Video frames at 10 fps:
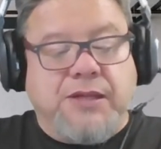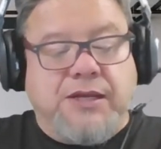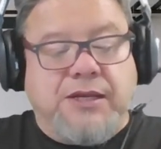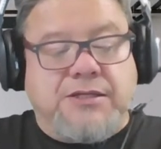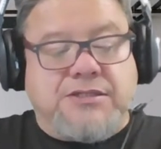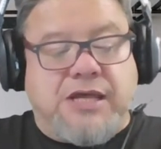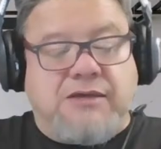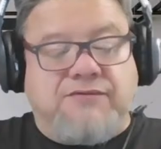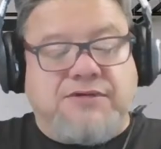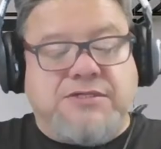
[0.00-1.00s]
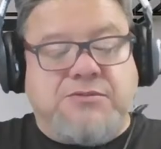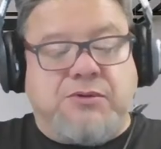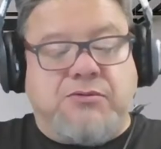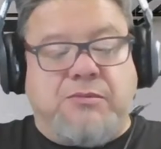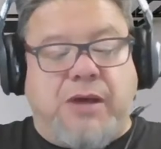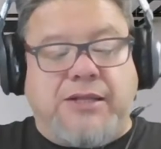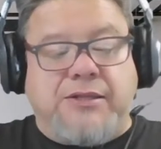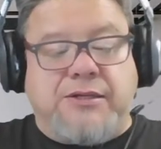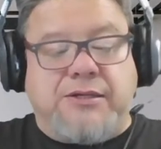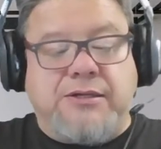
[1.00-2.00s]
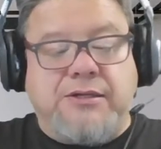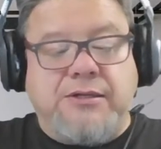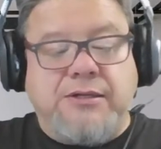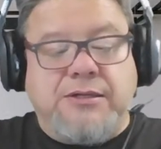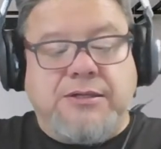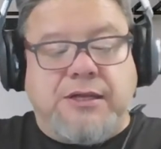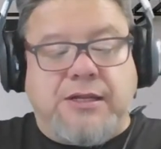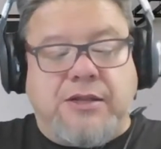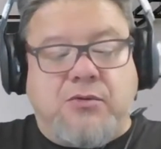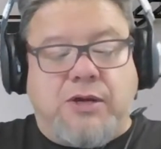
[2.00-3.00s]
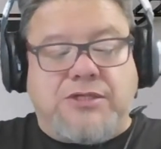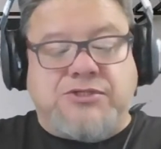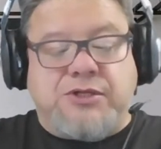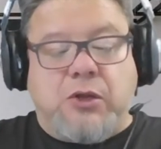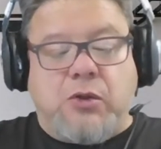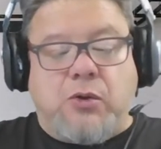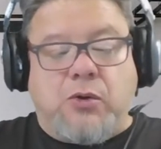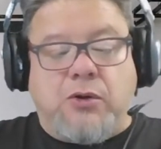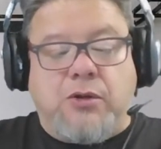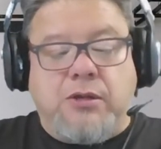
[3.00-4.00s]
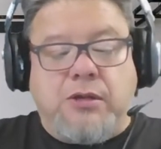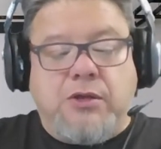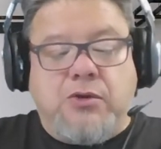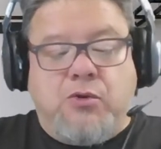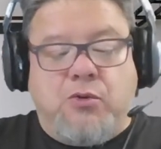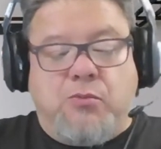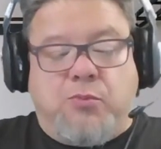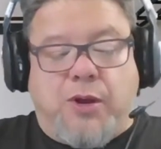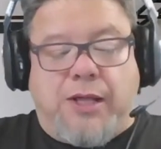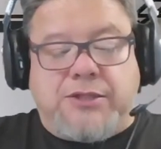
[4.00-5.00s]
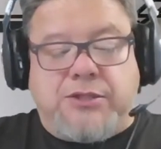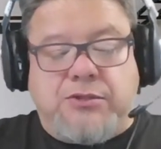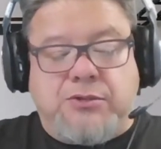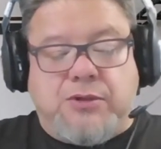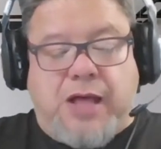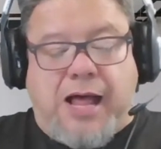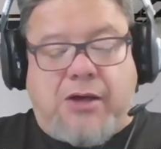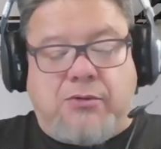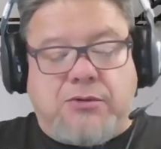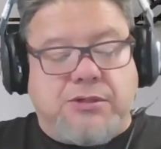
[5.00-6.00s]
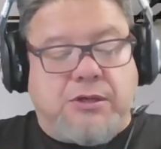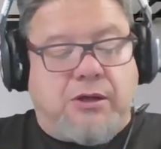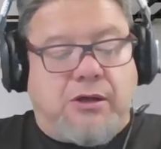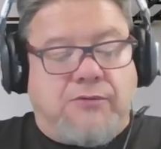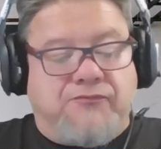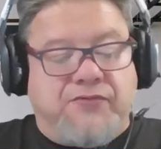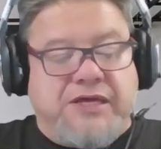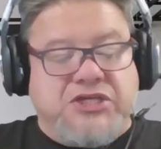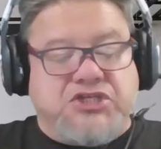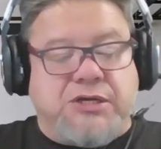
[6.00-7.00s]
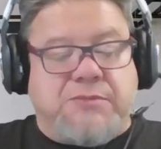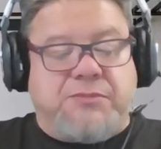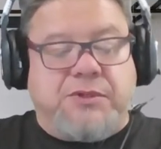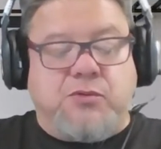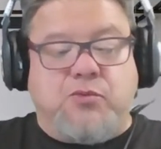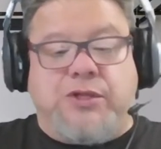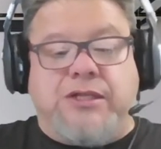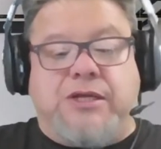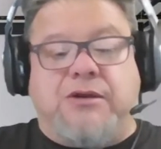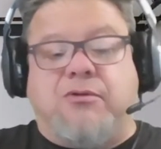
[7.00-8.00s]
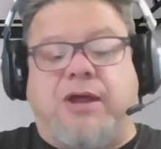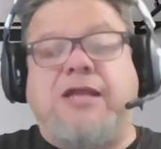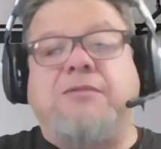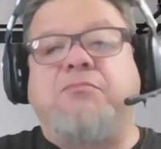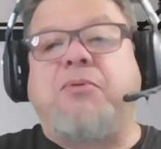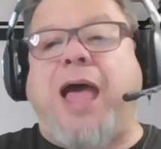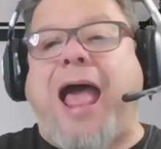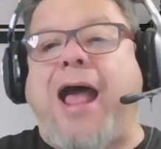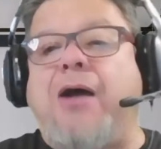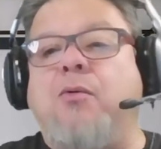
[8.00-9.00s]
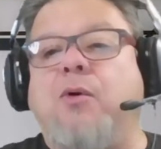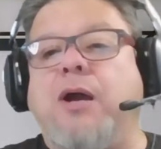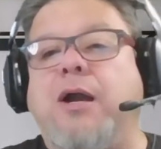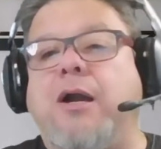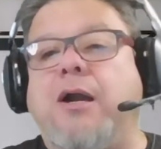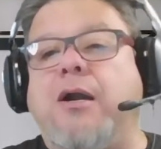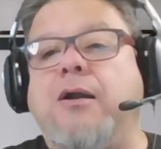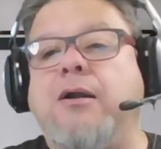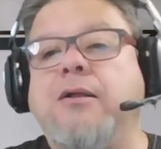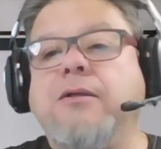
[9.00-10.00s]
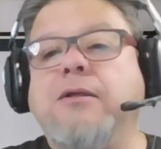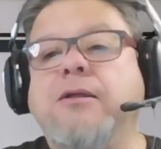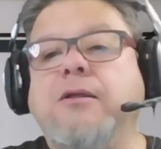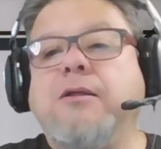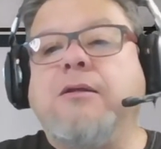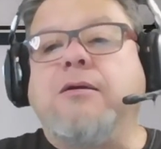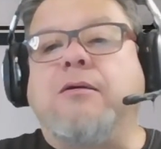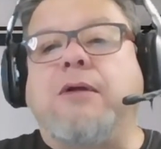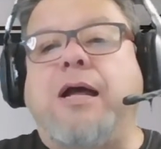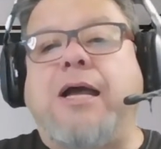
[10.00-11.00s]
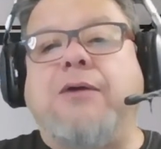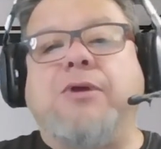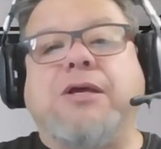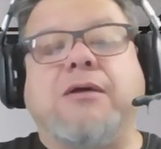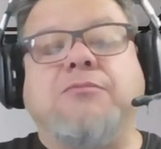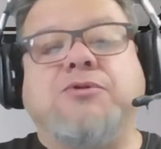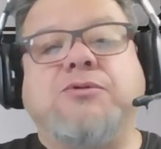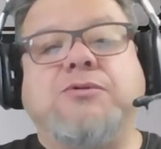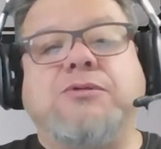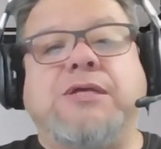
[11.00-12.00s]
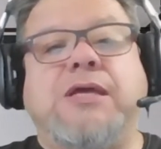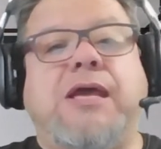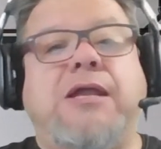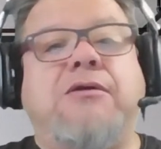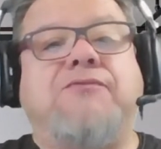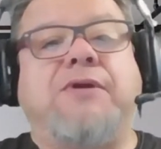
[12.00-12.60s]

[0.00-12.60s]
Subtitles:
It is a visible reminder that it was the Lord who brought you out of Egypt with great power. All right, we come to the end of